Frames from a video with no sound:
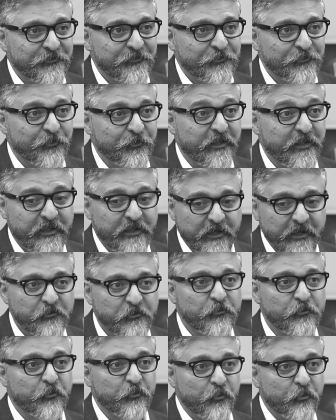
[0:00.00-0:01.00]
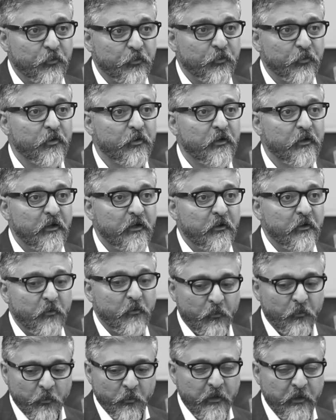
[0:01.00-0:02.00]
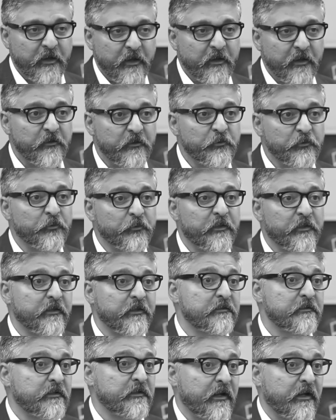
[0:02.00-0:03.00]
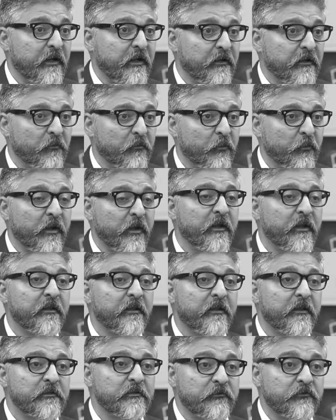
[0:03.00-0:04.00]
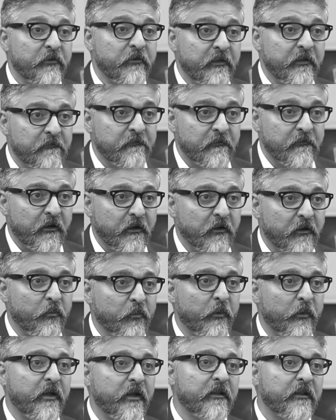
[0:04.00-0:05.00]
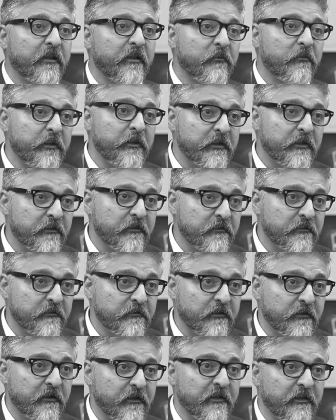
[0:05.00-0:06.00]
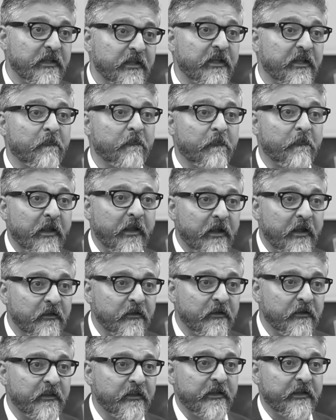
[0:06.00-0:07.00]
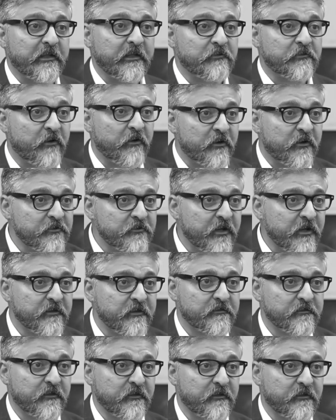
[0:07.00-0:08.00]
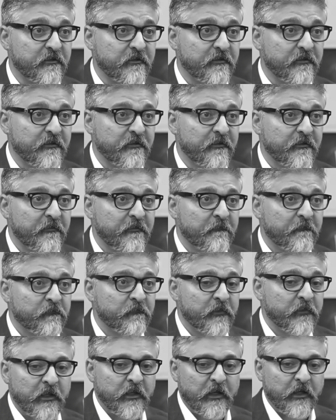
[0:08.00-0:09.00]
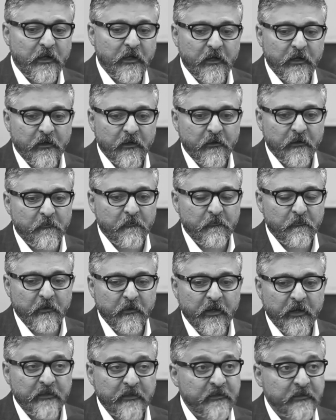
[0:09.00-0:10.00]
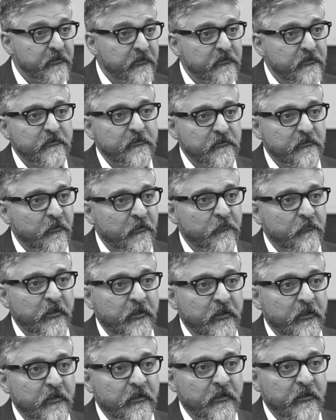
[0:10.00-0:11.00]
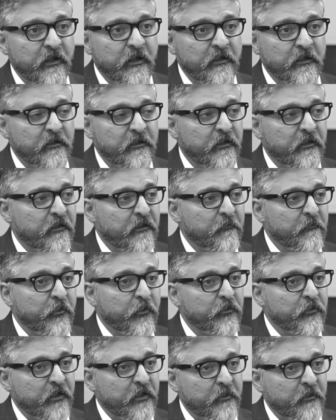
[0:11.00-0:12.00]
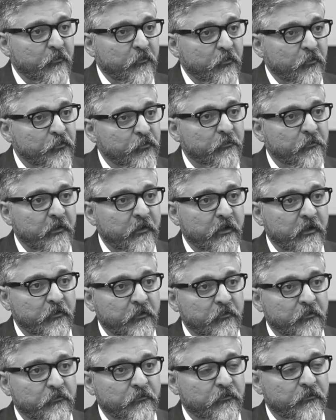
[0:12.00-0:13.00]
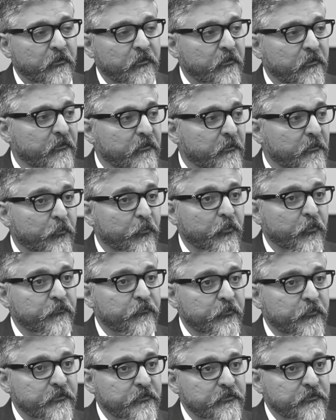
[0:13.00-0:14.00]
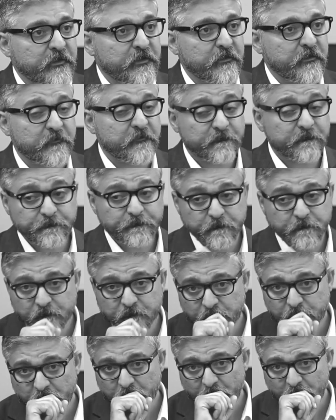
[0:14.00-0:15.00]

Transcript: So they get to know where do they stand, where mm-hmm. their strengths are, where their weaknesses are. They can plan it, they can strategize it. Mm-hmm. And this is something that, because I'm also part of the Board of Trustees mm-hmm.